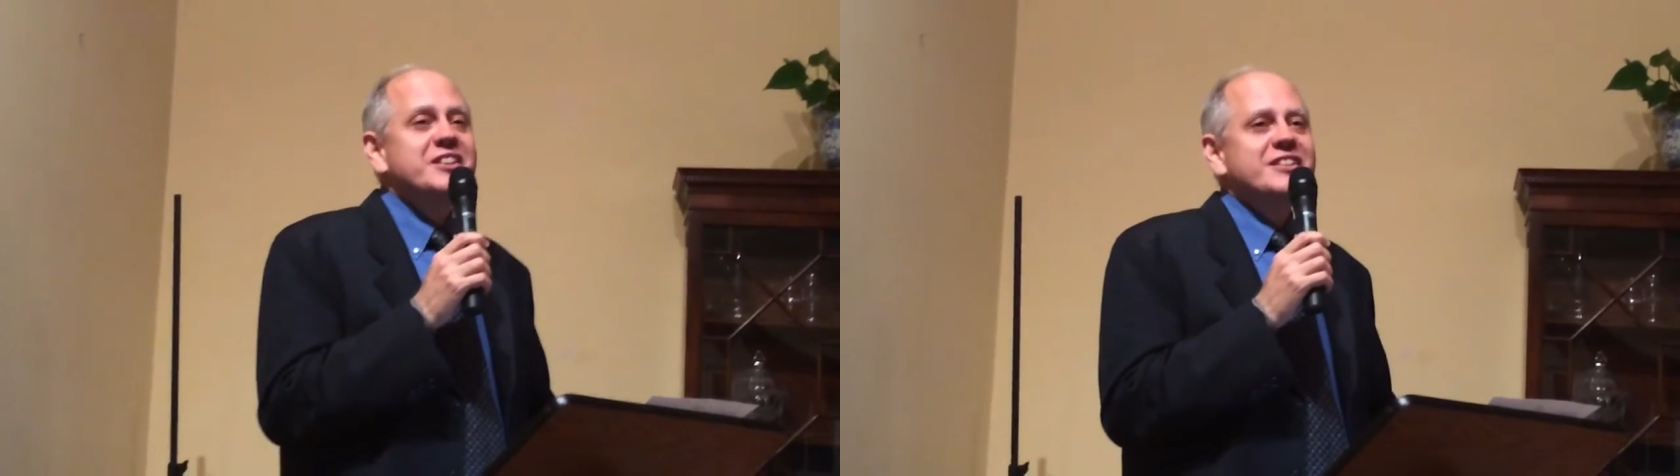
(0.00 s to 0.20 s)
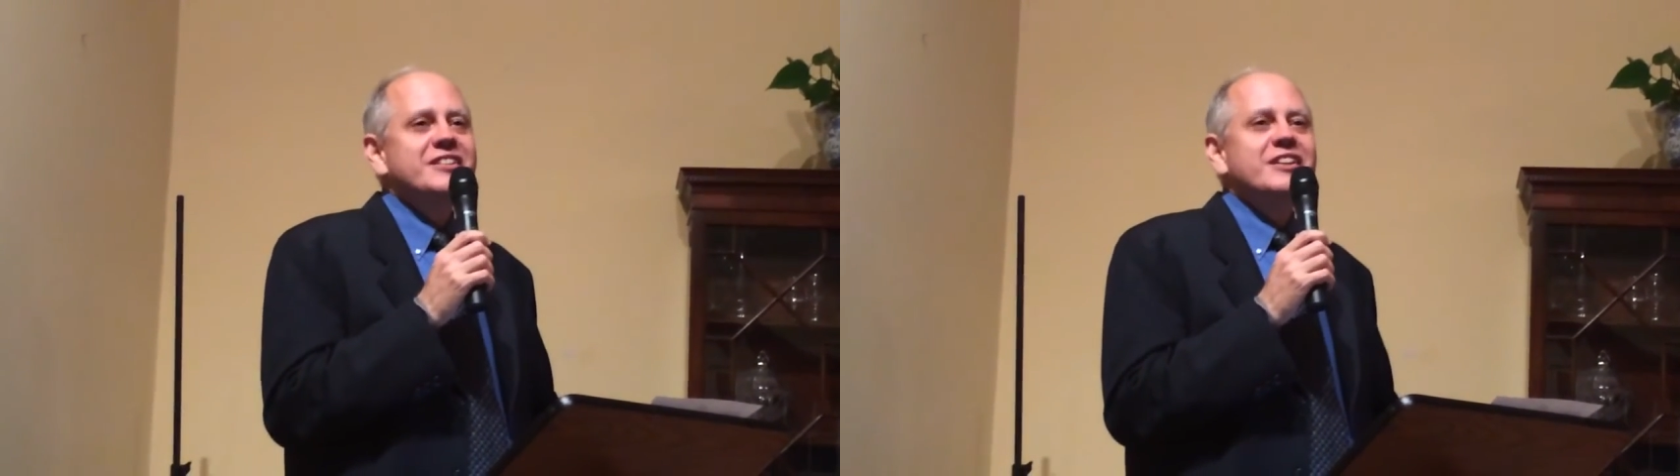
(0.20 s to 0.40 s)

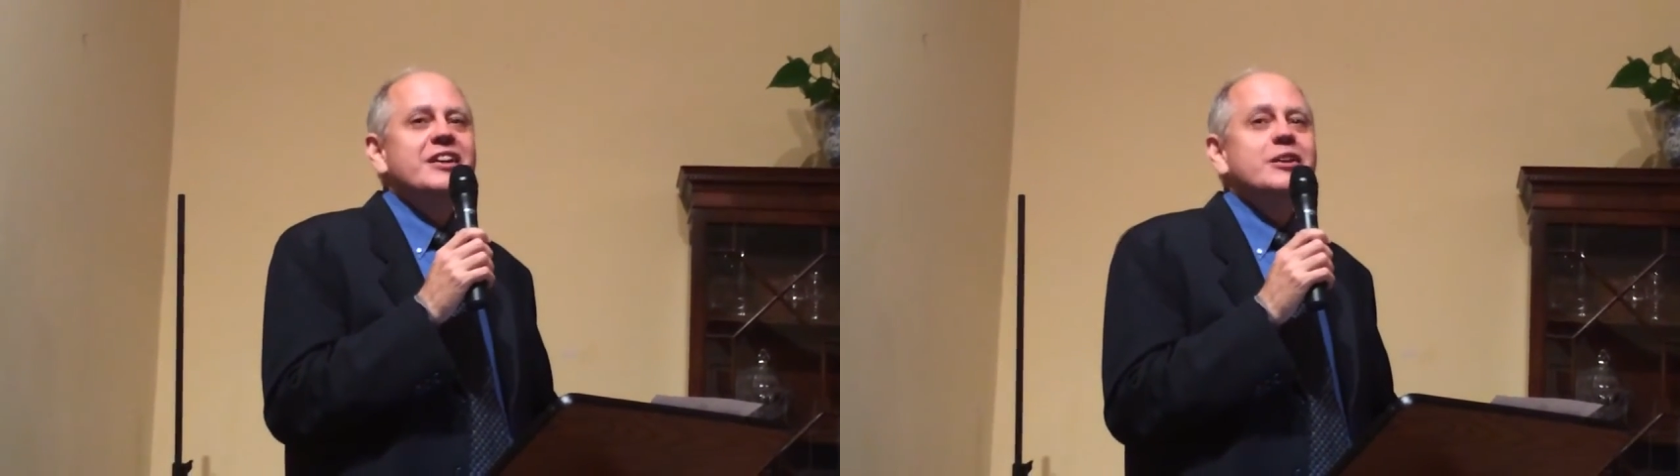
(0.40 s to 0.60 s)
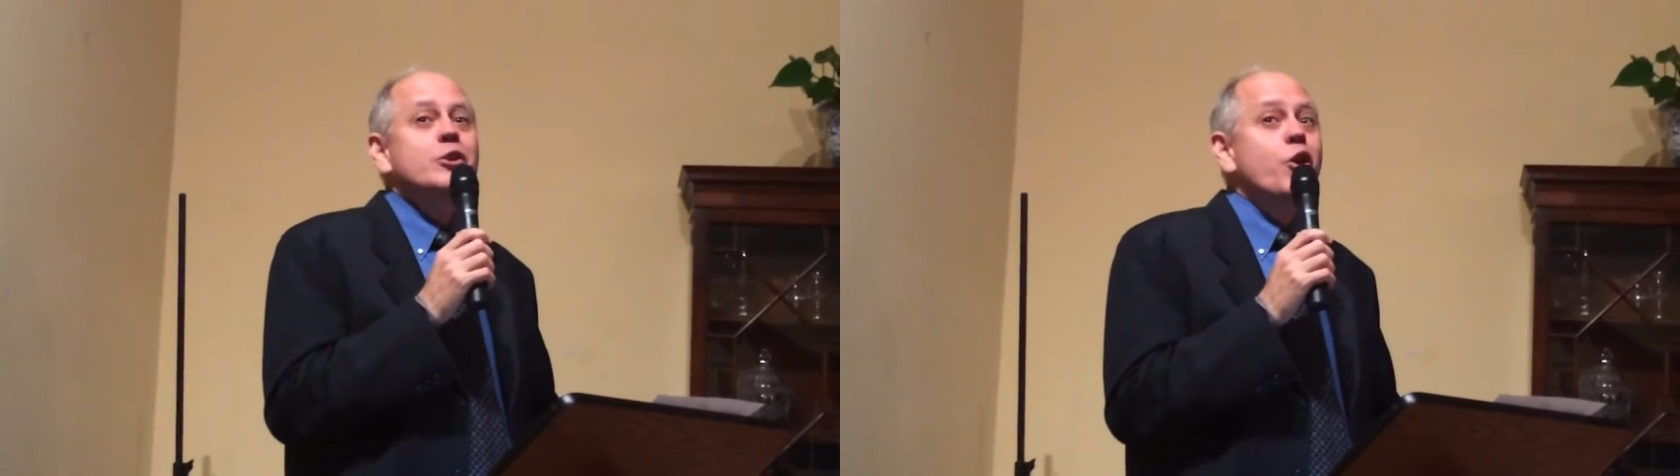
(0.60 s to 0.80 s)

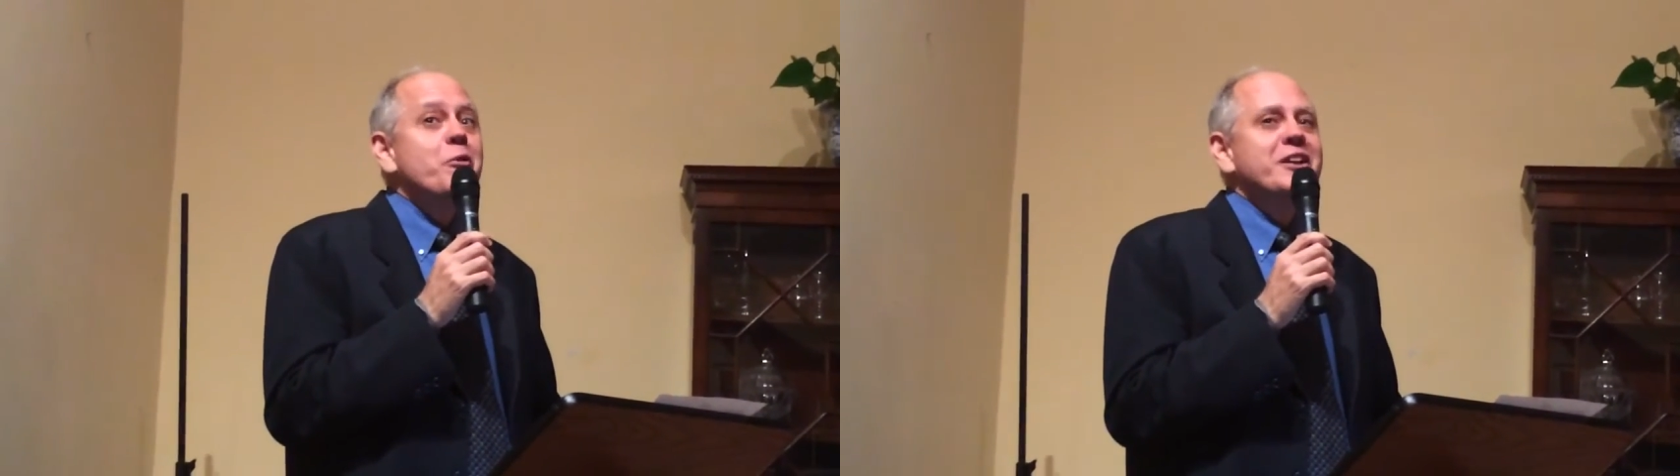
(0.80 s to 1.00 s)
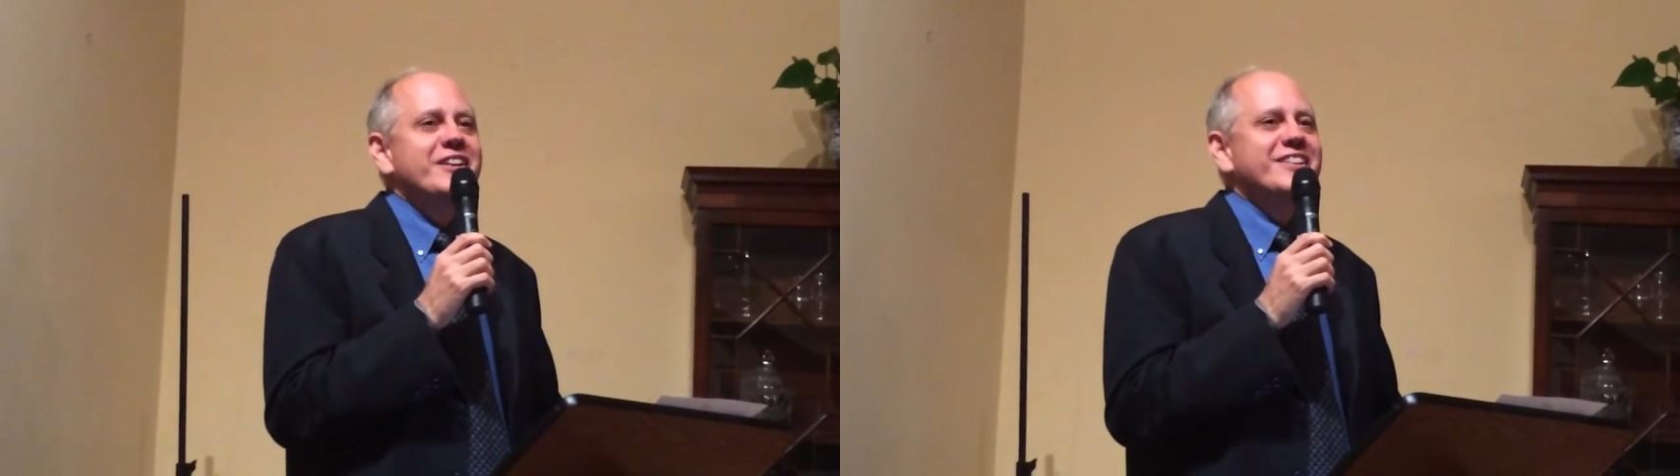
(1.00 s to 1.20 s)
in
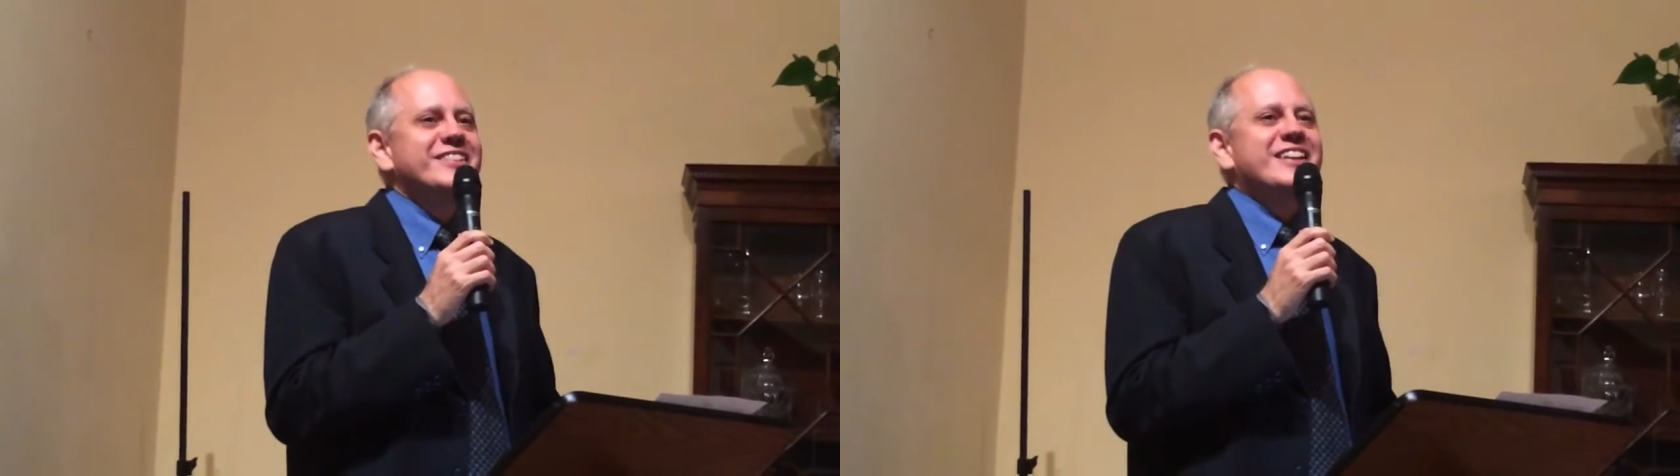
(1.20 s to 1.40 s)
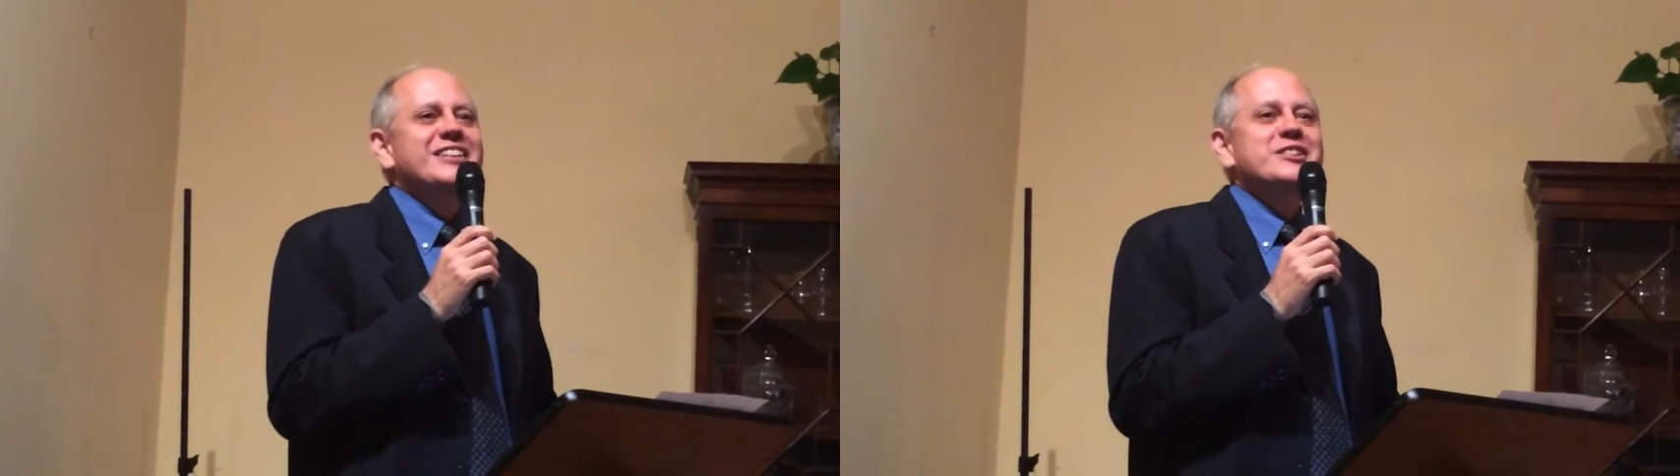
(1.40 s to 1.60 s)
global
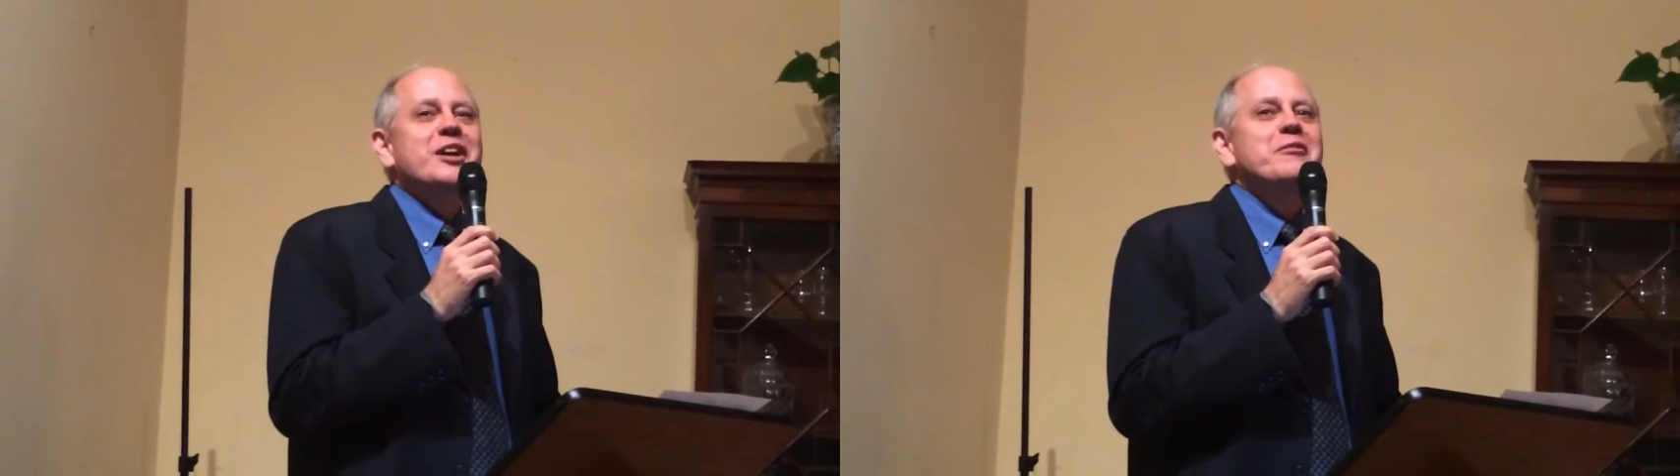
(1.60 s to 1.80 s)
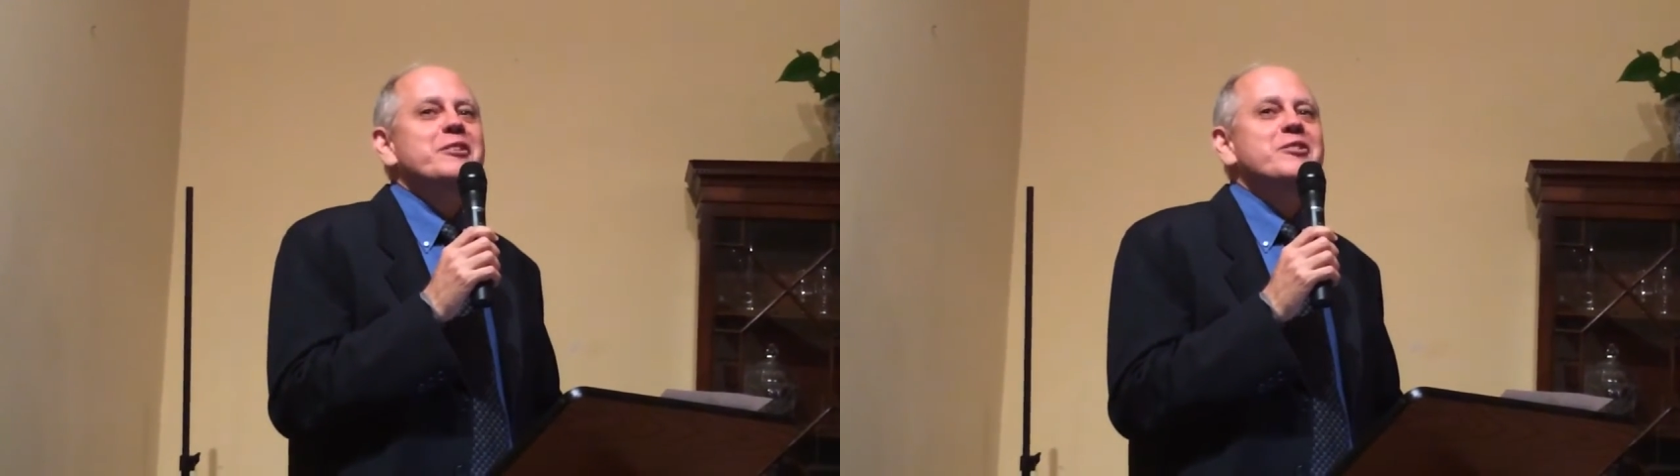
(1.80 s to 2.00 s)
health, I
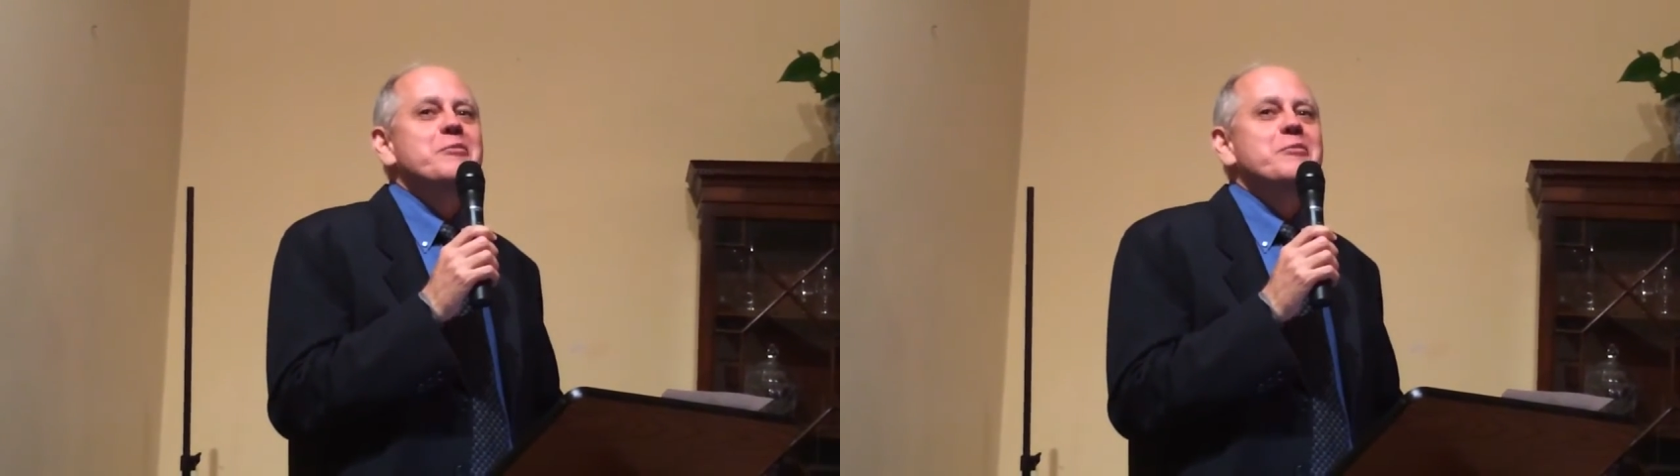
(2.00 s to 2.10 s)
traveled so